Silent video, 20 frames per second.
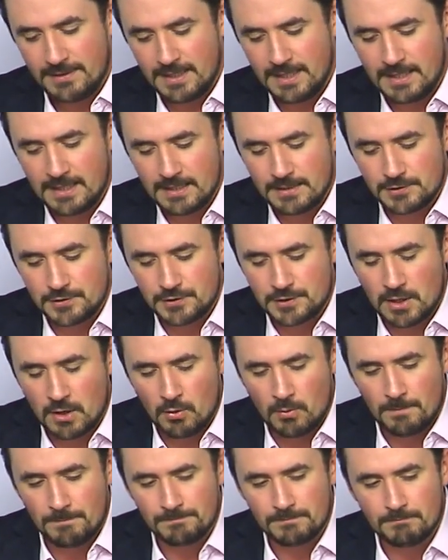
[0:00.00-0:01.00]
the,
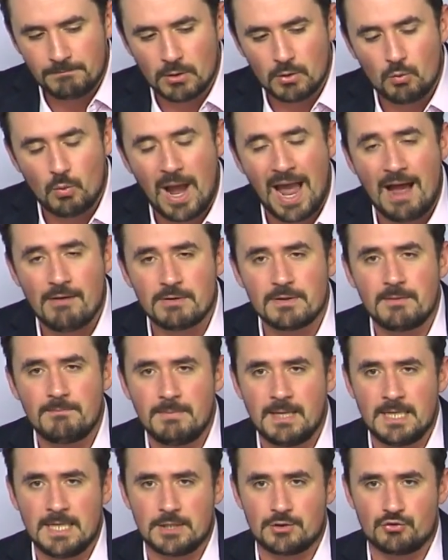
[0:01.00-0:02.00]
so, but how did the
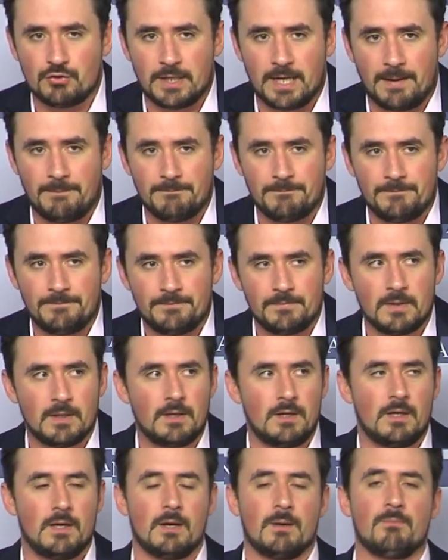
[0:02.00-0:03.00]
media treat it?
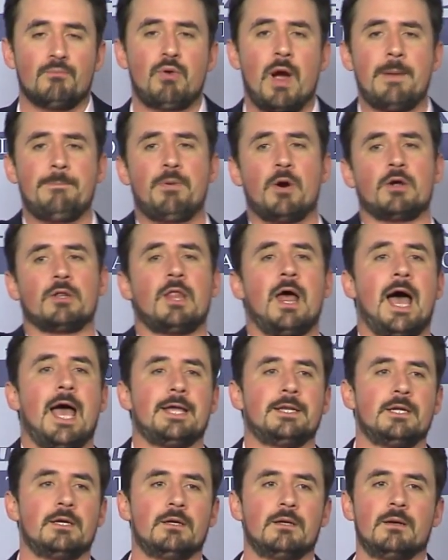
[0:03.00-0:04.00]
Breitbart
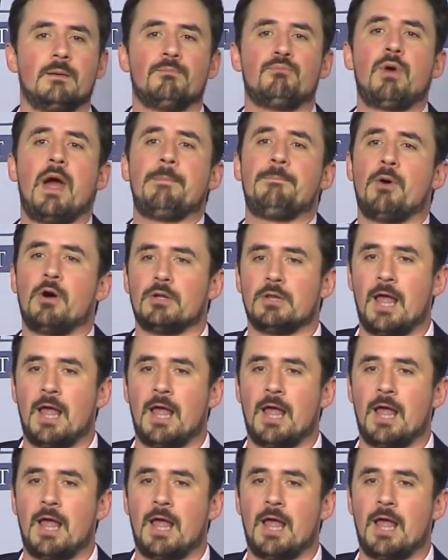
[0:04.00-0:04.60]
lied. Breitbart